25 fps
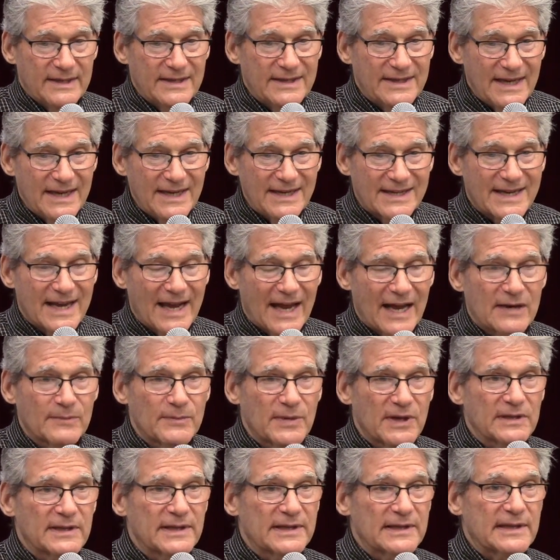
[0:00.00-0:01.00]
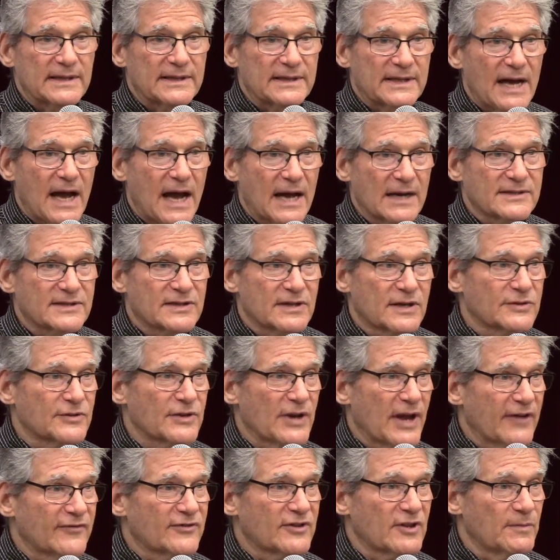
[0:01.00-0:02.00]
DEET can be a little toxic.
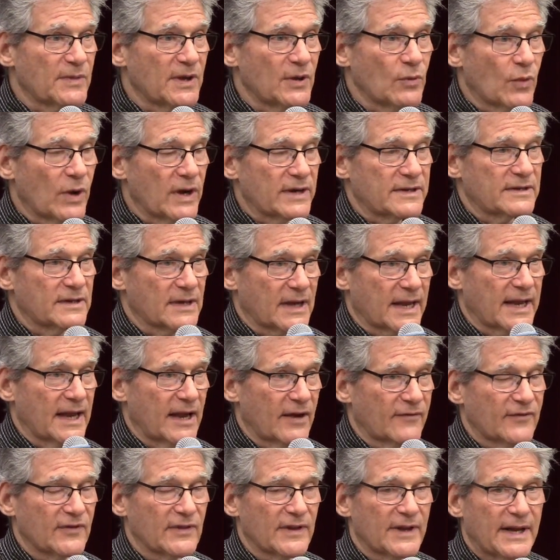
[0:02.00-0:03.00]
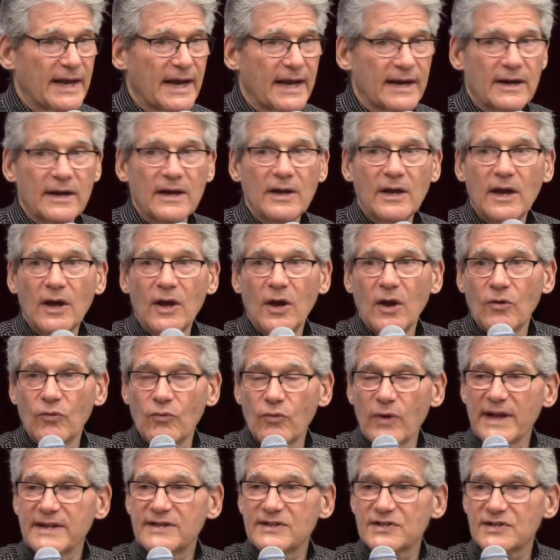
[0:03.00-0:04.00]
You have to be careful of that.
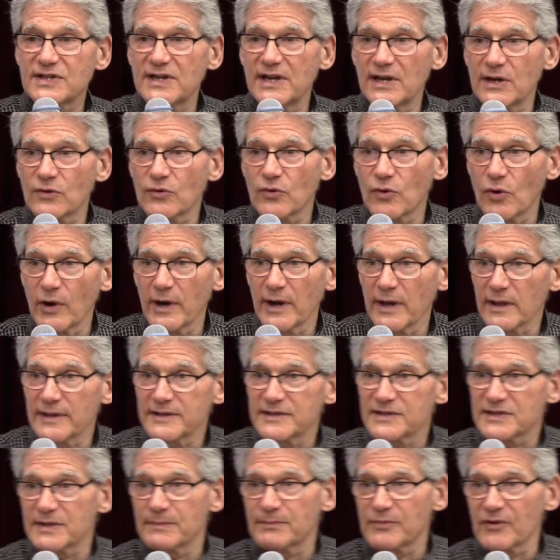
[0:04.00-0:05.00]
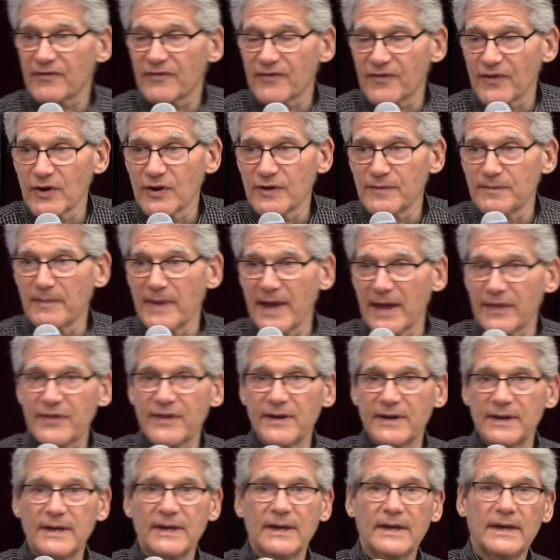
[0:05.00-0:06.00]
Red cedar oil is the preferred
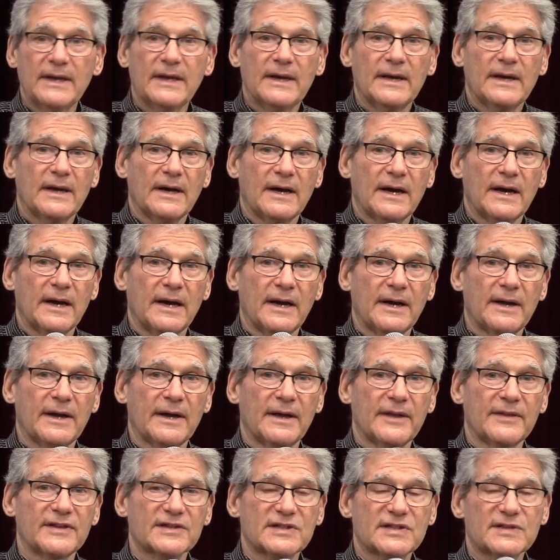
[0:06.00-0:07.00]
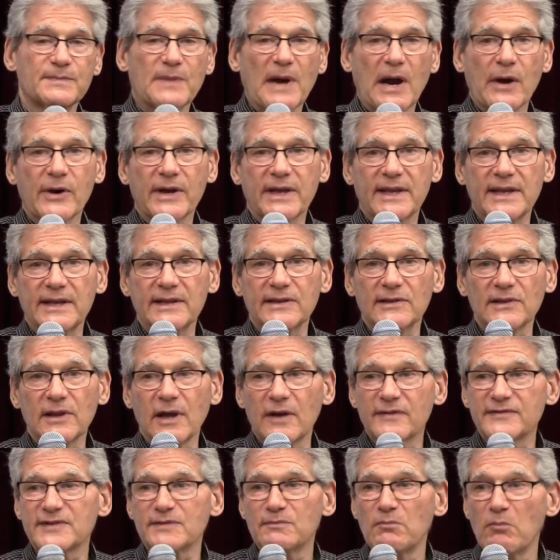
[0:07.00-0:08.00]
method. The spirochete
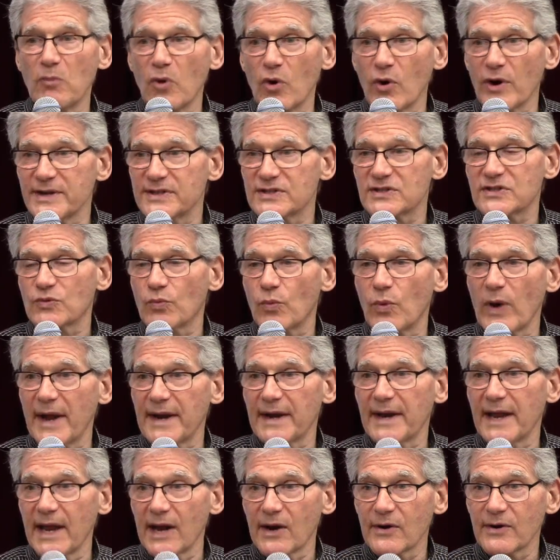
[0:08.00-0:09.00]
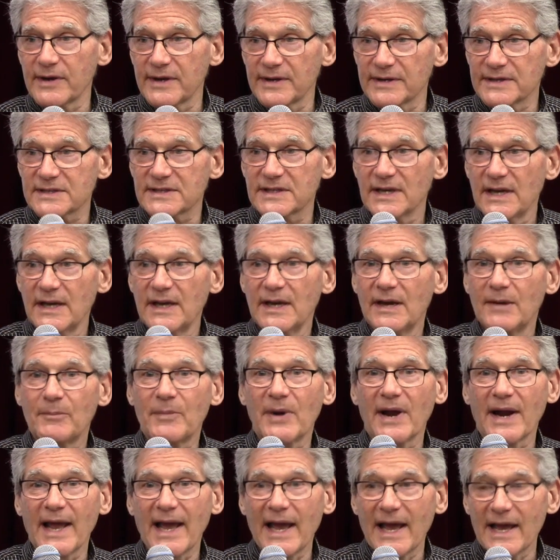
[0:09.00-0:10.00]
loves moist, wet areas,
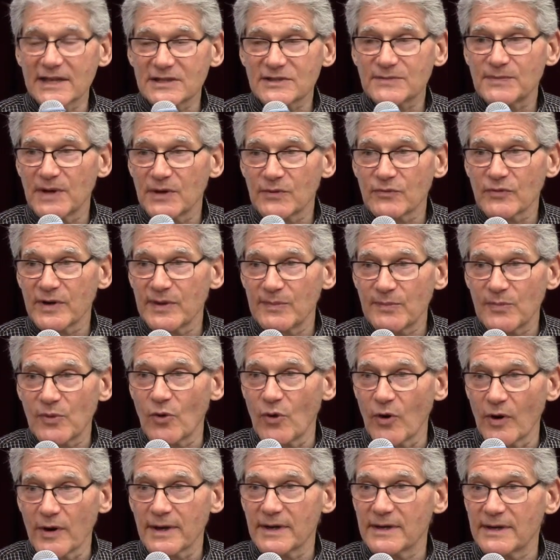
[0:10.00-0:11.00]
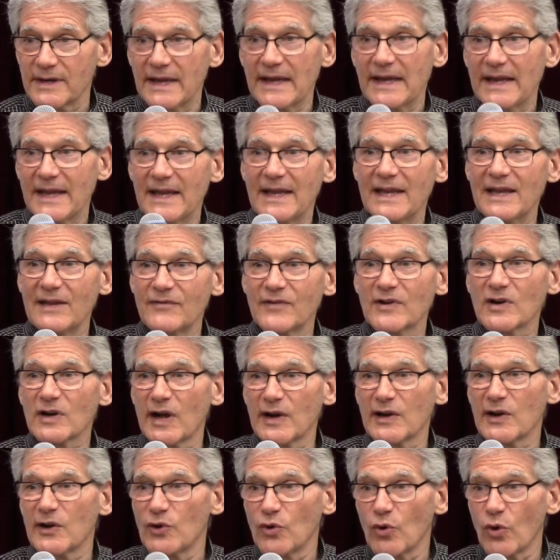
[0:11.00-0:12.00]
but has been reported even
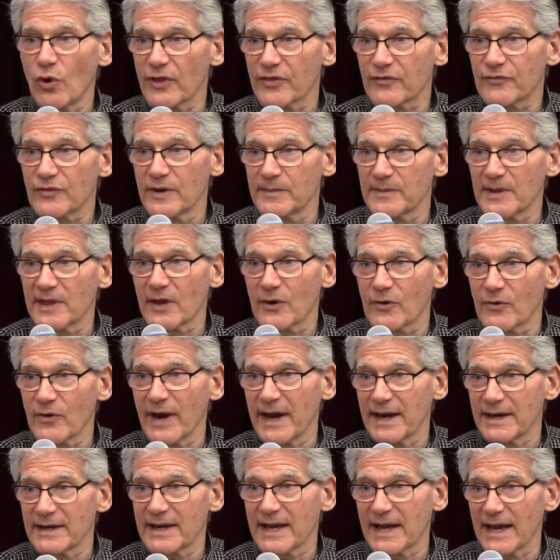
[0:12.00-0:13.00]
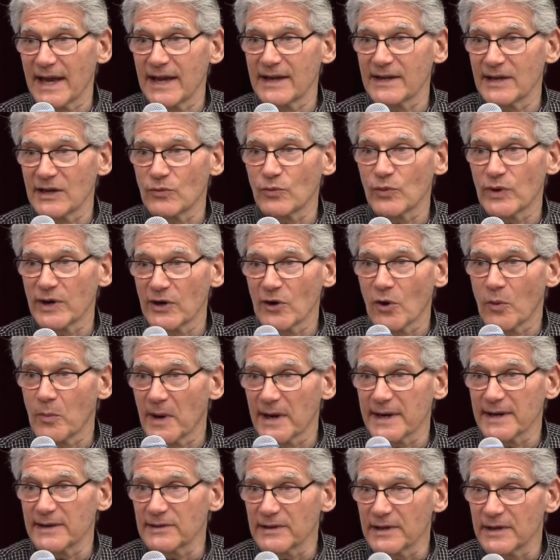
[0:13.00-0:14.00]
on the north rim of the Grand Canyon when
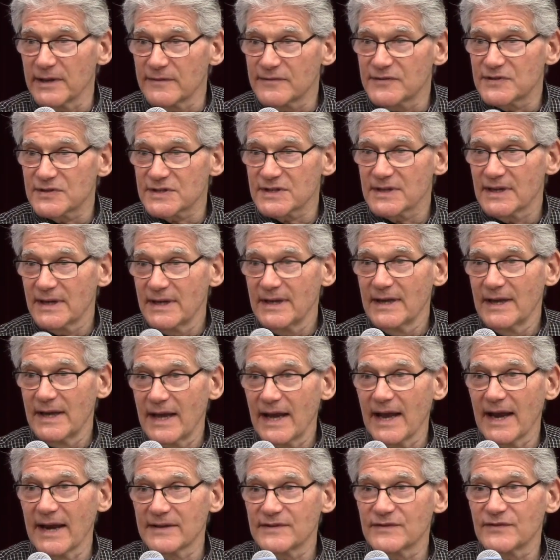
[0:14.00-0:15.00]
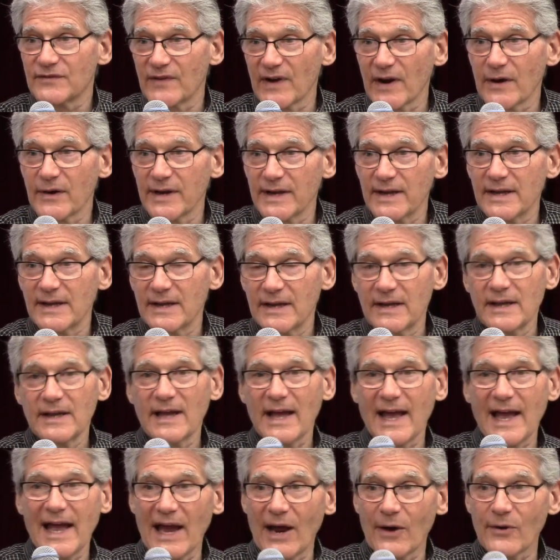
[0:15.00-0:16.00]
nobody lives and it's very
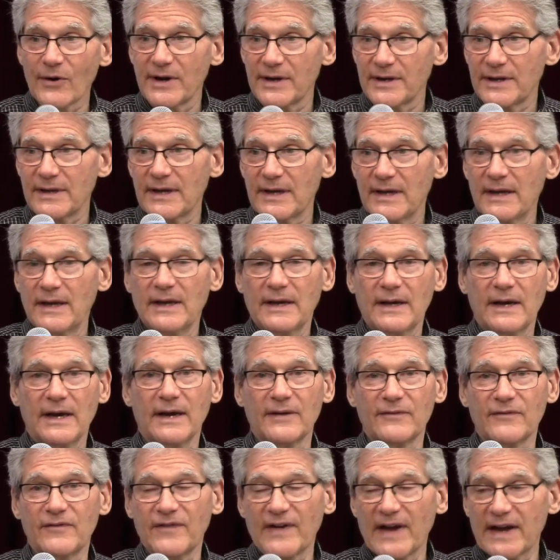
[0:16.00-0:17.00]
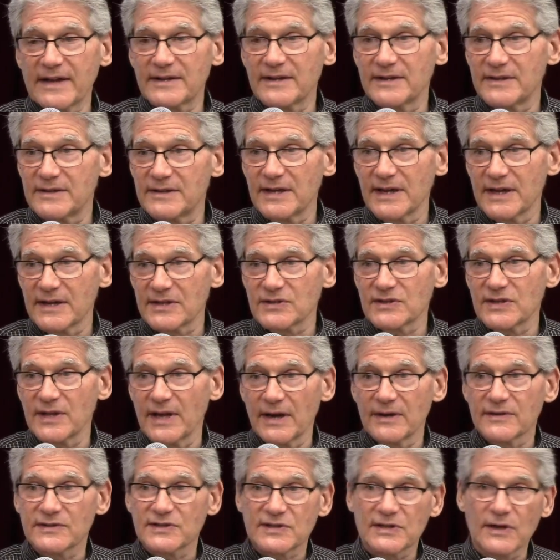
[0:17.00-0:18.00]
arid, infected ticks
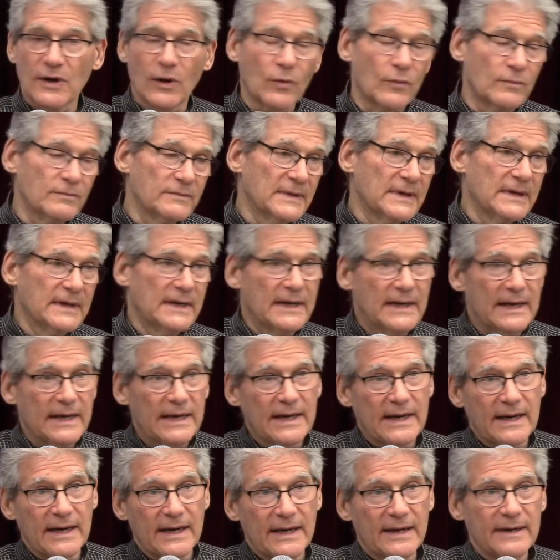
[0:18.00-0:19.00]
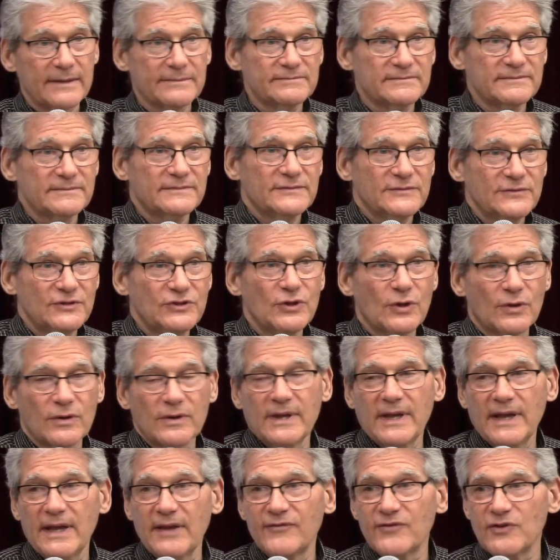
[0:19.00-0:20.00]
there. So
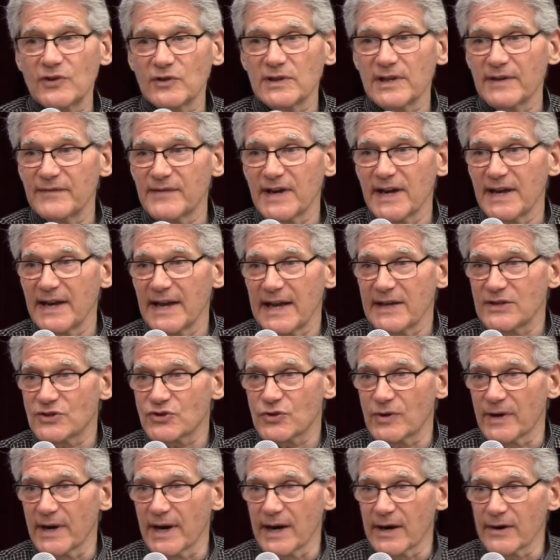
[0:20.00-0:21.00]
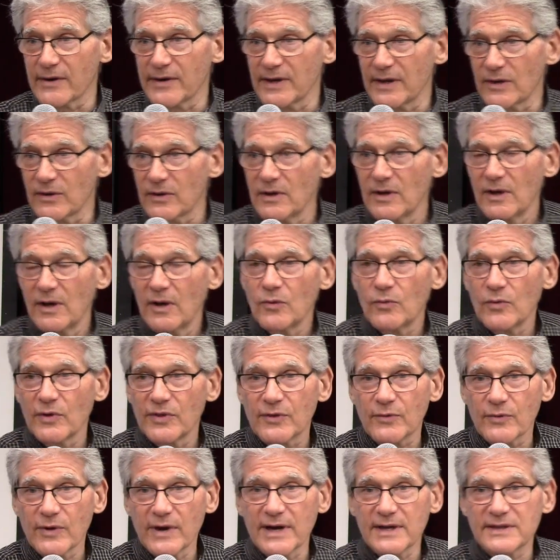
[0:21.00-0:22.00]
if you live in a nature area
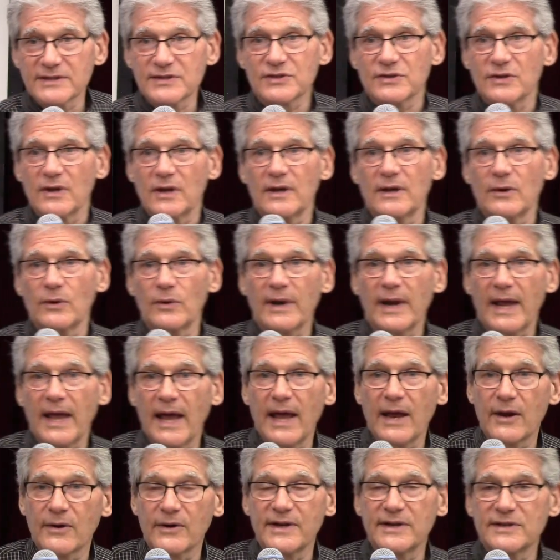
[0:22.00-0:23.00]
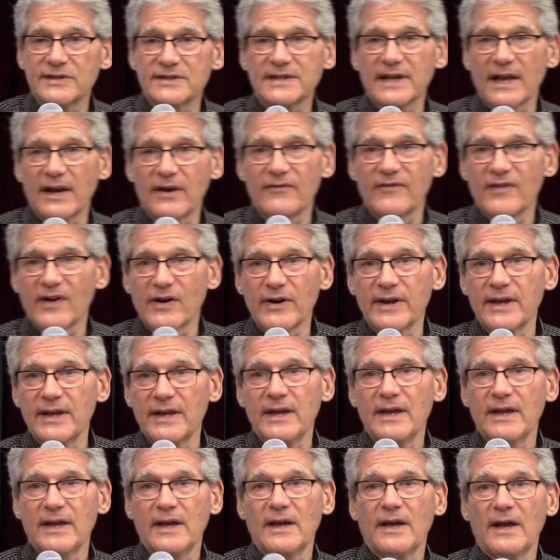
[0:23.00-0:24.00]
with grass, areas at a
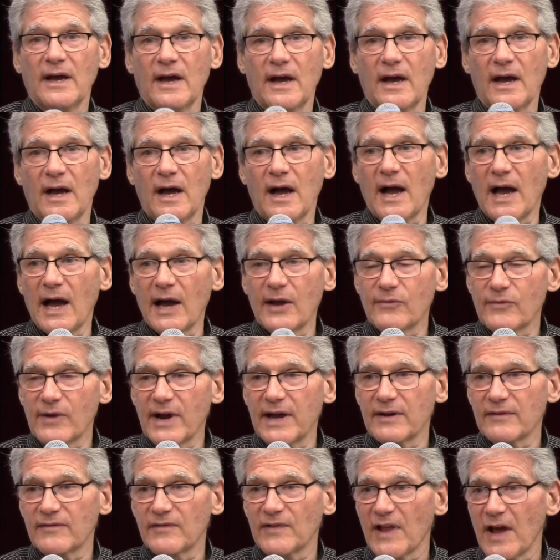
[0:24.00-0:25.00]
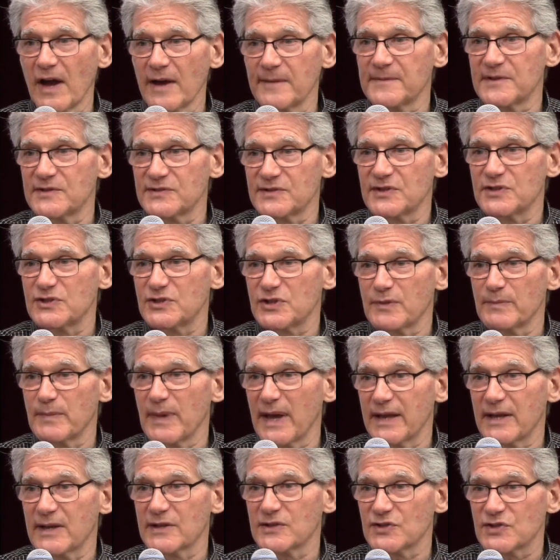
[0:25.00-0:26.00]
very high rate of Lyme disease, you
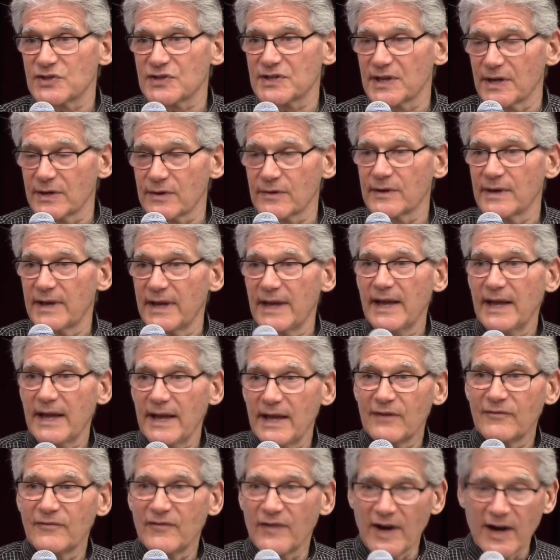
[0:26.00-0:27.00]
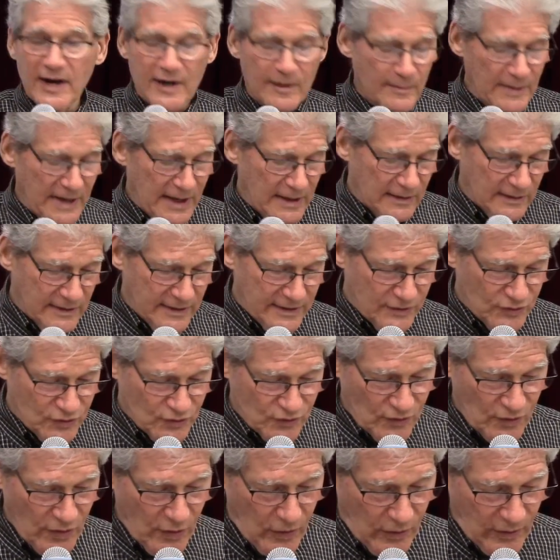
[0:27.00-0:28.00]
may consider environmental
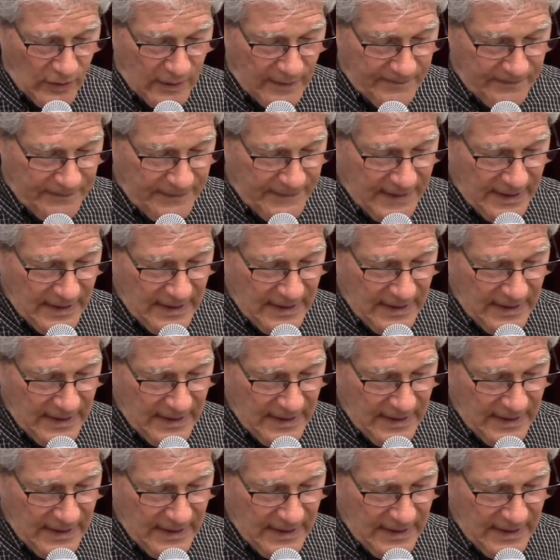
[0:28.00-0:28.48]
control.